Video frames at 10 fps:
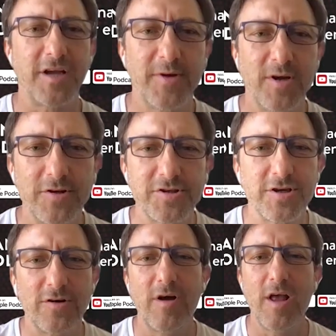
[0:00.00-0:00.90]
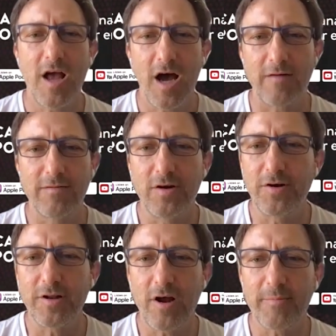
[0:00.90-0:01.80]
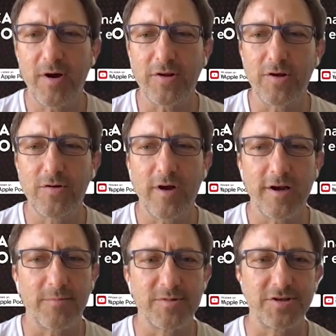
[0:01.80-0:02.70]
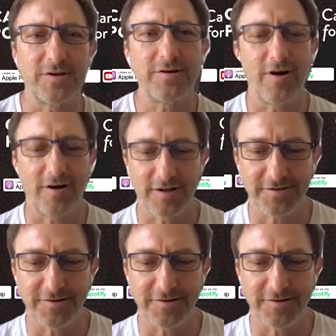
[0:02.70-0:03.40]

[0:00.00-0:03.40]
thanks for coming on the show. I've learned a lot about you, and I'm sure our